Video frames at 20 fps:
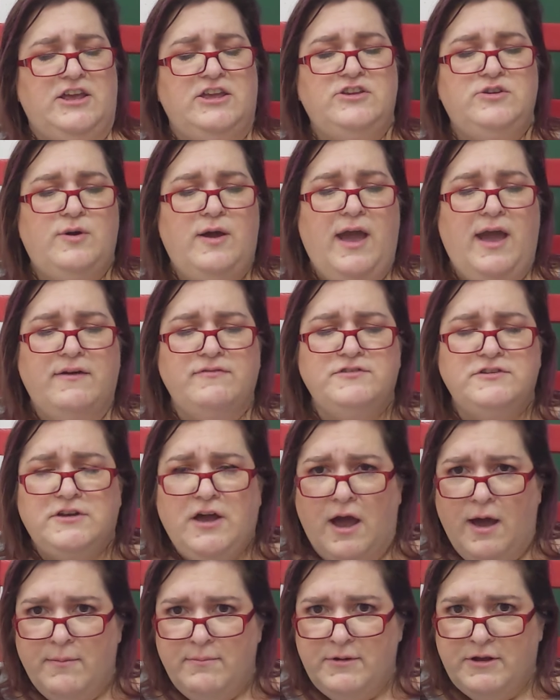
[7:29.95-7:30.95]
"You have to
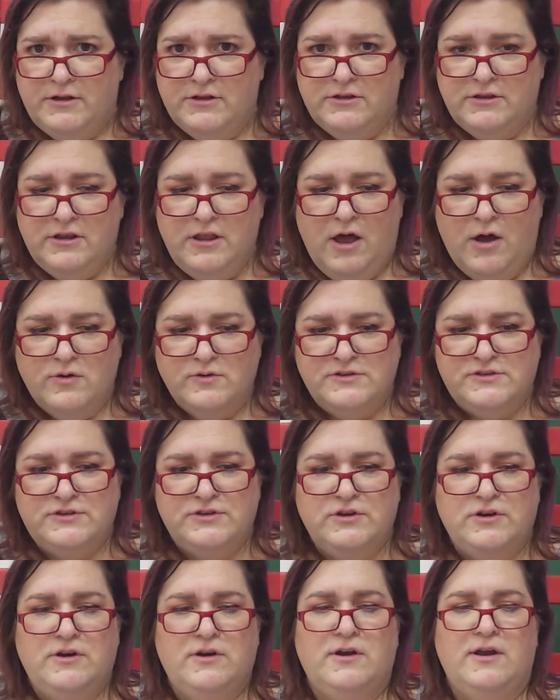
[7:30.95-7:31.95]
come
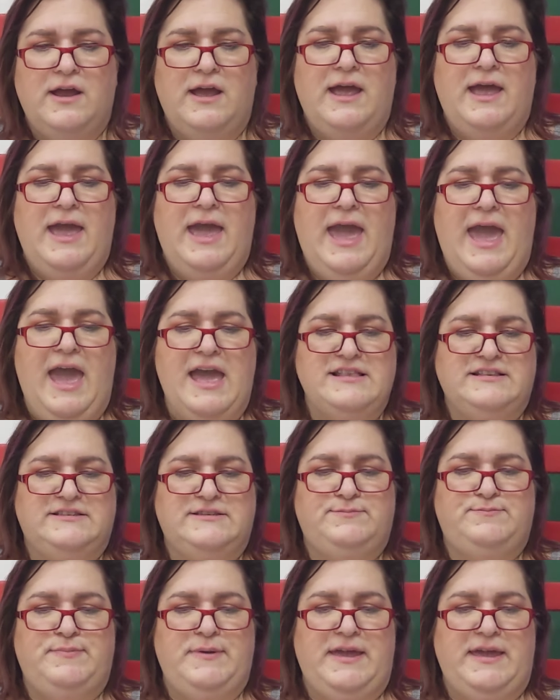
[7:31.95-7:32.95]
closer and
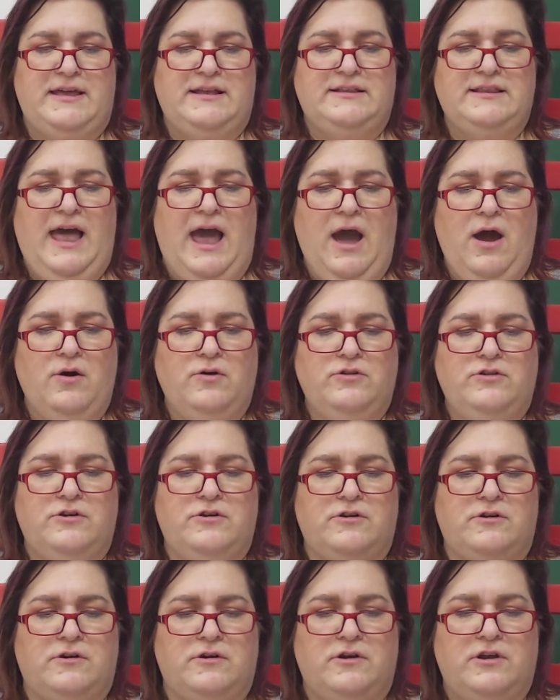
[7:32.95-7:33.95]
speak
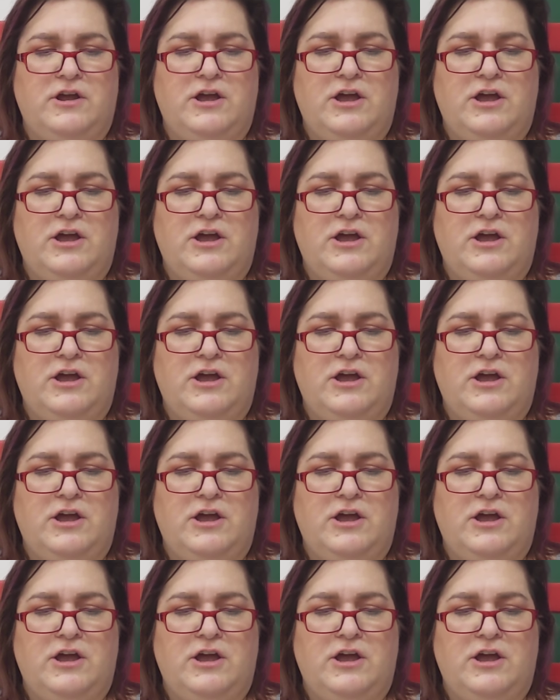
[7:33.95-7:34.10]
louder."